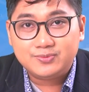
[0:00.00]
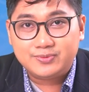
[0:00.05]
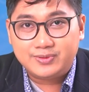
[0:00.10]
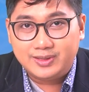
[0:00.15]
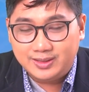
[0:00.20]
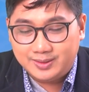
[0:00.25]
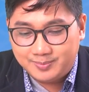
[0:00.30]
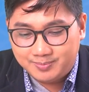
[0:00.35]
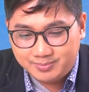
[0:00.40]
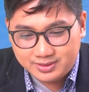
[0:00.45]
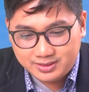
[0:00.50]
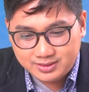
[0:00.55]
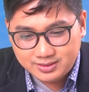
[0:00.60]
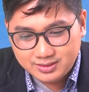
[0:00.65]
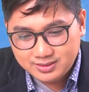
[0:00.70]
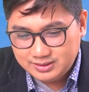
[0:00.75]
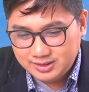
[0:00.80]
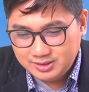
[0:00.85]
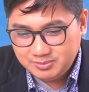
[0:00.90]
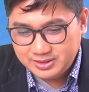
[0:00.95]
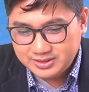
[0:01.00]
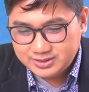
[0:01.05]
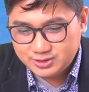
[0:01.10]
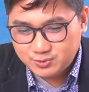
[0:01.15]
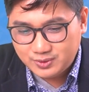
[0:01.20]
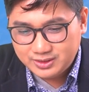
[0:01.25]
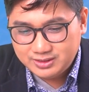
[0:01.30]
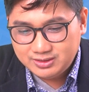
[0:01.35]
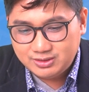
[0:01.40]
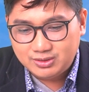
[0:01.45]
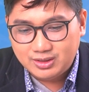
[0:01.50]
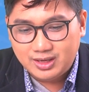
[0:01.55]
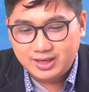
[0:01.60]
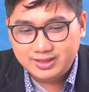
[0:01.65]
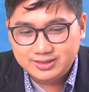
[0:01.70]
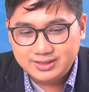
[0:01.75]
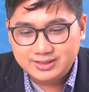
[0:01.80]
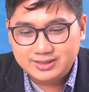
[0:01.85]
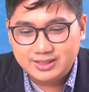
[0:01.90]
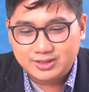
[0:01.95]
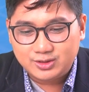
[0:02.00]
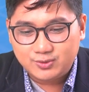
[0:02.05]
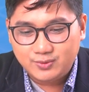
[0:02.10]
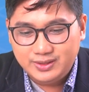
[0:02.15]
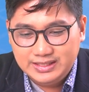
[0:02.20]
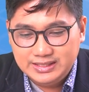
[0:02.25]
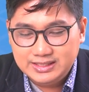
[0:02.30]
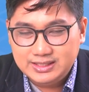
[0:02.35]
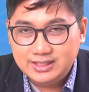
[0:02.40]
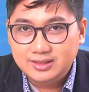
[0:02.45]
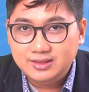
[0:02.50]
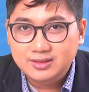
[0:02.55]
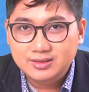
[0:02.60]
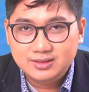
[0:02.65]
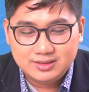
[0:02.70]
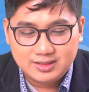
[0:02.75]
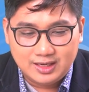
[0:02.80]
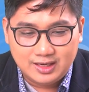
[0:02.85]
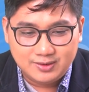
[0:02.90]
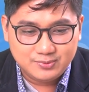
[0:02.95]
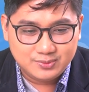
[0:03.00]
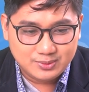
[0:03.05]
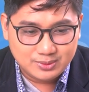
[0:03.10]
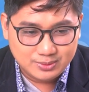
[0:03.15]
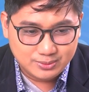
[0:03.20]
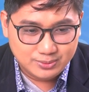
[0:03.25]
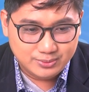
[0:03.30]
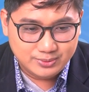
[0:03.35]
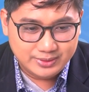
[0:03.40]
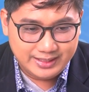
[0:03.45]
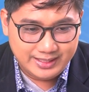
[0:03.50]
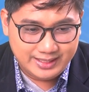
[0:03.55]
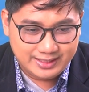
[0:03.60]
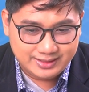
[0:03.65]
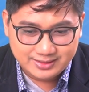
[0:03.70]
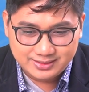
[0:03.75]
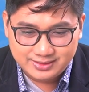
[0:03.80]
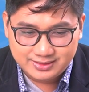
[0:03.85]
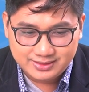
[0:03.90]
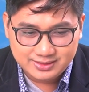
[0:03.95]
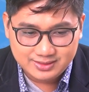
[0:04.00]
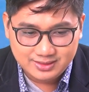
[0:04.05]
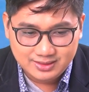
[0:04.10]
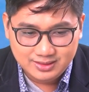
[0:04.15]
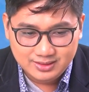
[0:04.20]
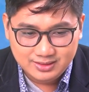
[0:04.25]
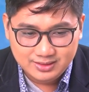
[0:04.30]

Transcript: from limits 120 up to x.